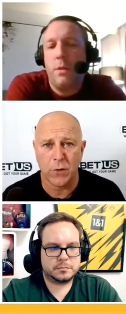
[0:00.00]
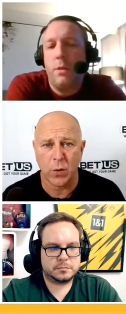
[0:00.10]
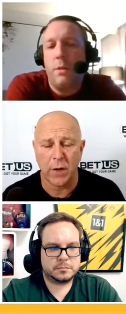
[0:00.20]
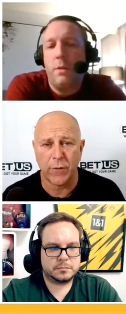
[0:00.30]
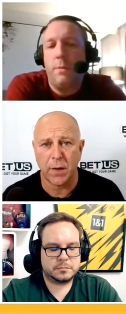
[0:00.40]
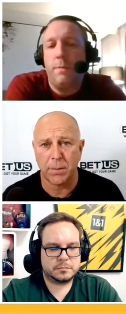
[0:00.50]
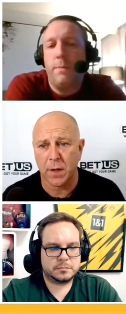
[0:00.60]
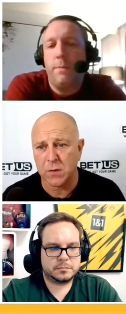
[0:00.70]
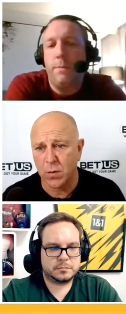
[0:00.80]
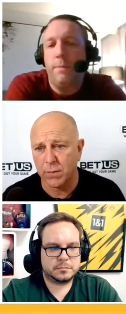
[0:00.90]
Speaker 1: one
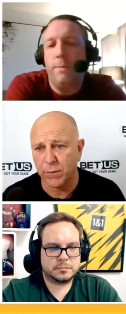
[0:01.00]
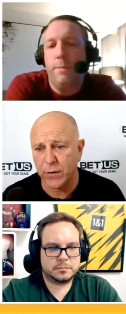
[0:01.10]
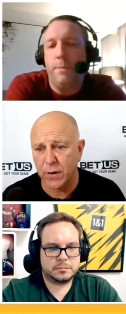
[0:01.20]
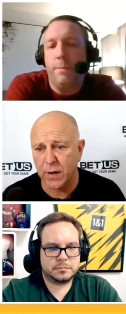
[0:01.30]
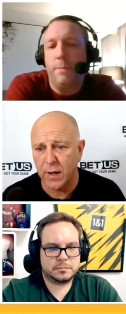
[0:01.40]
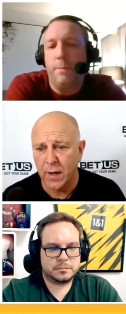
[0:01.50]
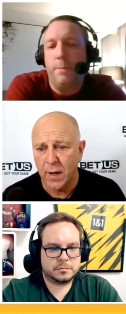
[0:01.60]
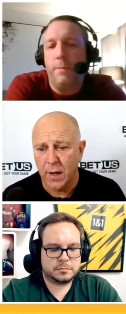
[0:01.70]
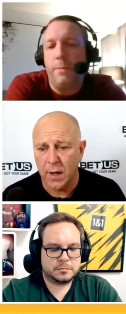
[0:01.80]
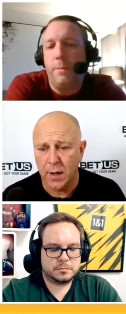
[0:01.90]
twenty-five, plus one thirty.
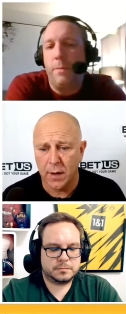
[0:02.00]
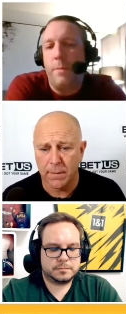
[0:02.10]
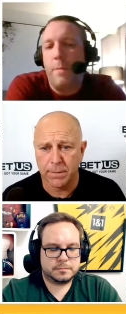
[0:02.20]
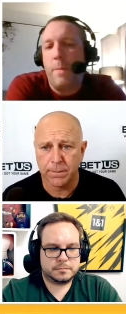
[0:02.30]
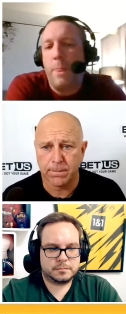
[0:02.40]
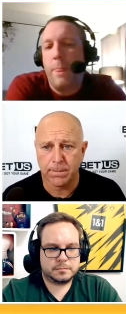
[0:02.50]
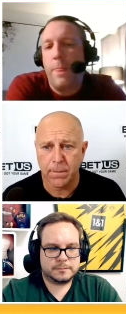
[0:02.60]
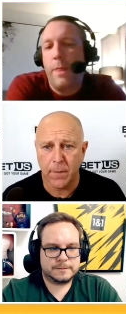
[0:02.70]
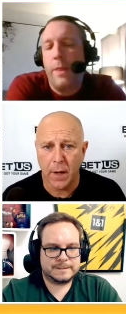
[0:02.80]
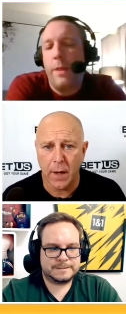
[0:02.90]
Um,
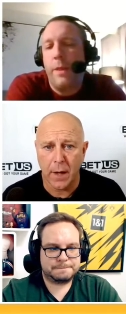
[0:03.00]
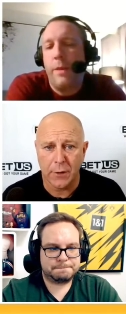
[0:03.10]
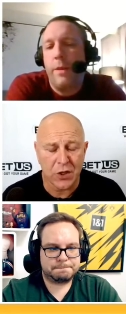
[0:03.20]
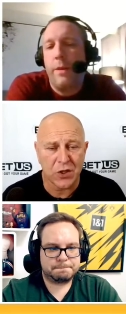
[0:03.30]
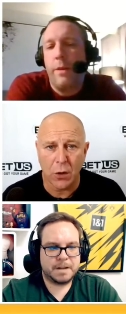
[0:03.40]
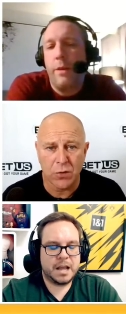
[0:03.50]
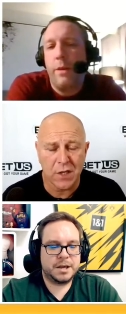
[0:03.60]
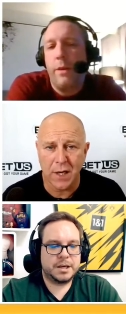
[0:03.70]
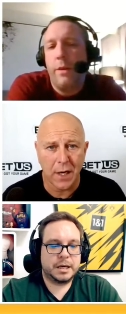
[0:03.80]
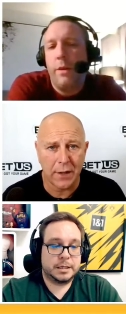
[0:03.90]
I just don't
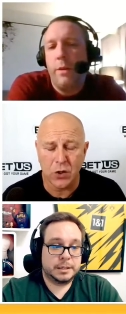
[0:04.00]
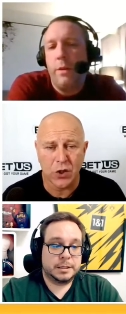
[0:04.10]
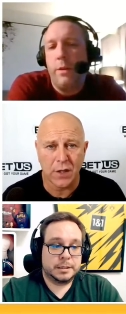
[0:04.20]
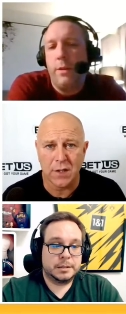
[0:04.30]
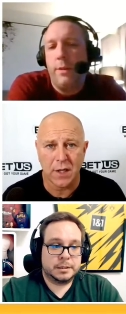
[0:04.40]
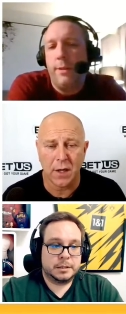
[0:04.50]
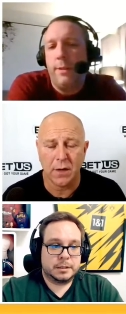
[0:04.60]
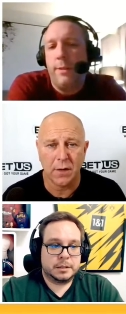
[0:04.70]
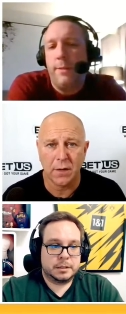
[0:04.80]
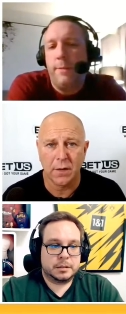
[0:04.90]
see clean sheets
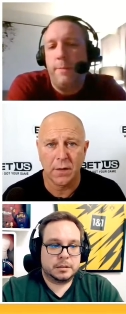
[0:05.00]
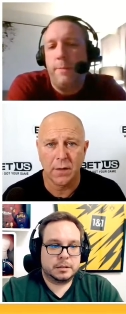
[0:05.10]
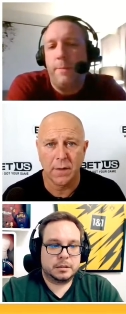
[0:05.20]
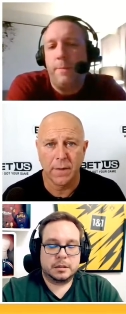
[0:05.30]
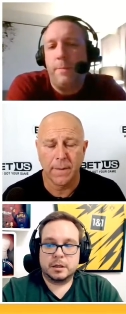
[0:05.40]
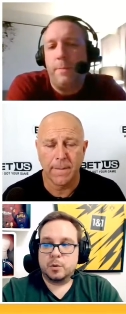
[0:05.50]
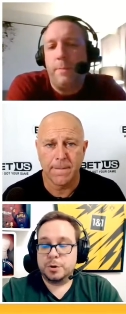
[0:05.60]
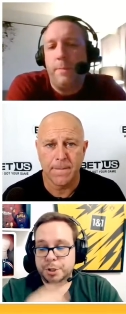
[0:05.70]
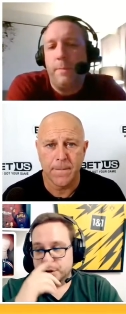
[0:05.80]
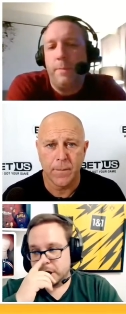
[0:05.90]
here.
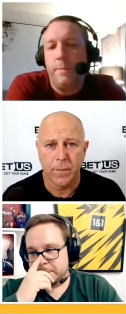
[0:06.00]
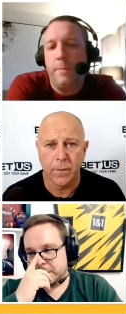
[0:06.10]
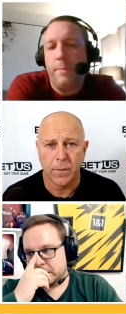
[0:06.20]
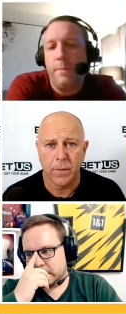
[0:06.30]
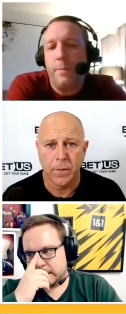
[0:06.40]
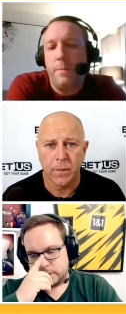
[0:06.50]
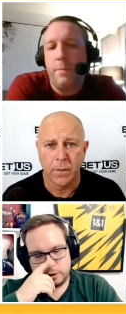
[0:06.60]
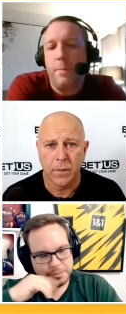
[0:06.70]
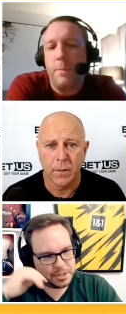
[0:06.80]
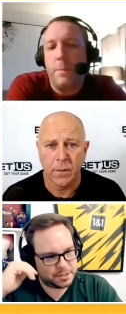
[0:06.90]
Speaker 2: Union unbeaten at
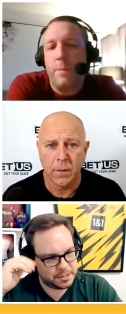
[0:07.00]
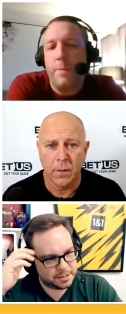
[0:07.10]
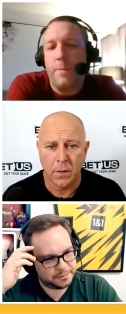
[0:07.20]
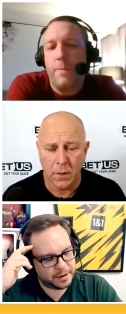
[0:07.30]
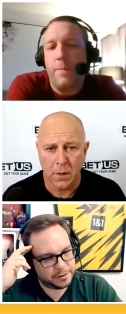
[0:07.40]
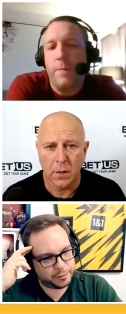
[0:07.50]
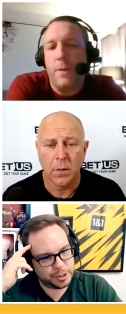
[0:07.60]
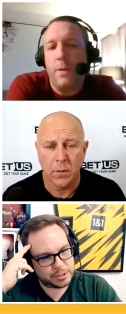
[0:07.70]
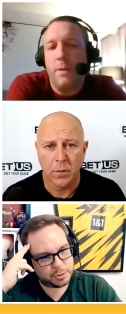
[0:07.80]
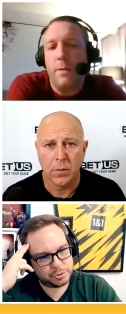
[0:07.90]
home this season, five
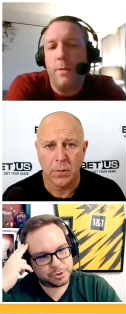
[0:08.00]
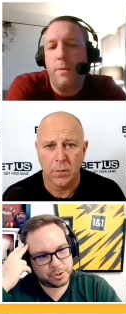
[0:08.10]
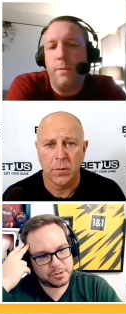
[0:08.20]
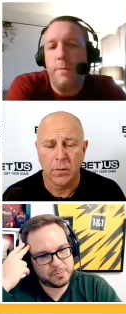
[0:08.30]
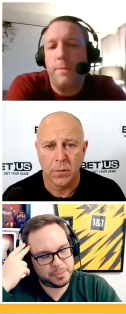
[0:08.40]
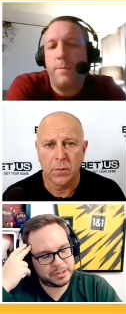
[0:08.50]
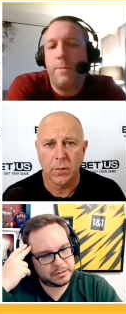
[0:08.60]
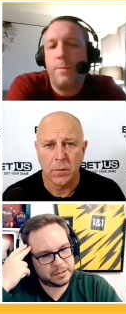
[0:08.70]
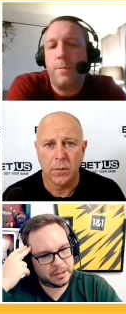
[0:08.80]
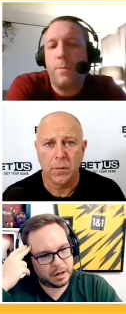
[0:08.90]
wins, two draws,
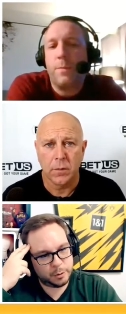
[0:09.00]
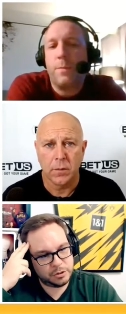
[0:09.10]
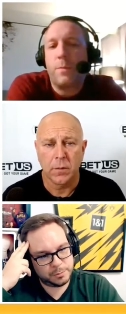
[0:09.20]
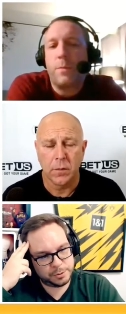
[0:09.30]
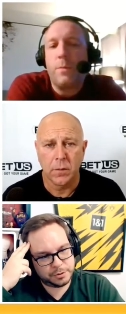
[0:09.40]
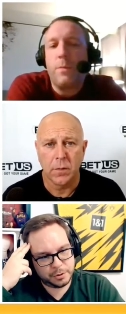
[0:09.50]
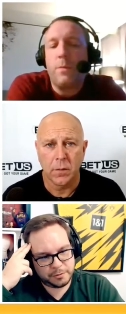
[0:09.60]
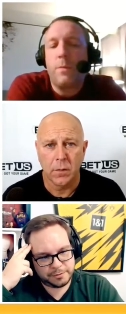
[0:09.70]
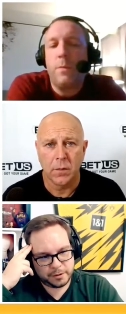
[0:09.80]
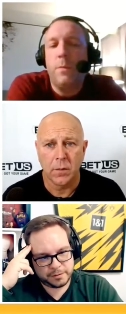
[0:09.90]
but uh, I wouldn't put you
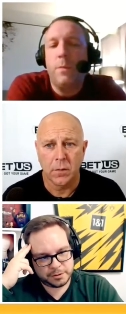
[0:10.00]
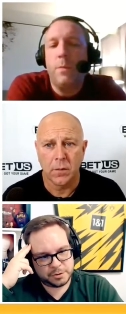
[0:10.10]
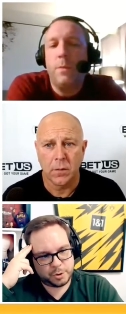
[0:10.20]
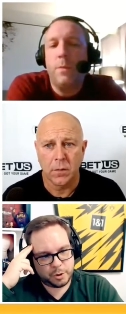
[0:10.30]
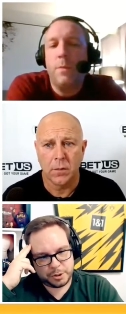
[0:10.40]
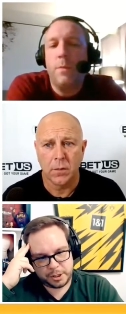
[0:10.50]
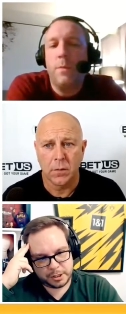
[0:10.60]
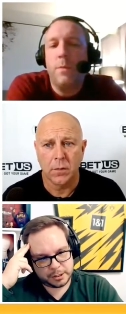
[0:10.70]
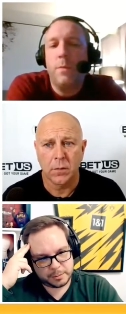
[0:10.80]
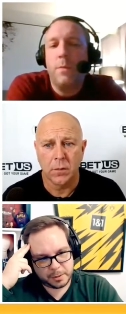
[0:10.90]
off of a draw
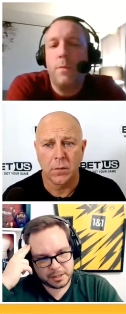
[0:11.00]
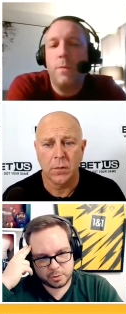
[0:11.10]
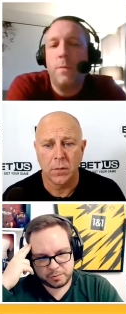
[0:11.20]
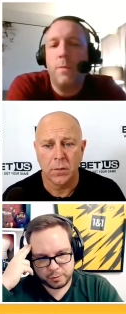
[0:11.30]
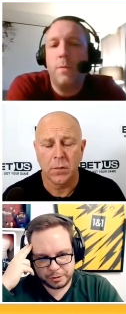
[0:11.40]
here at plus two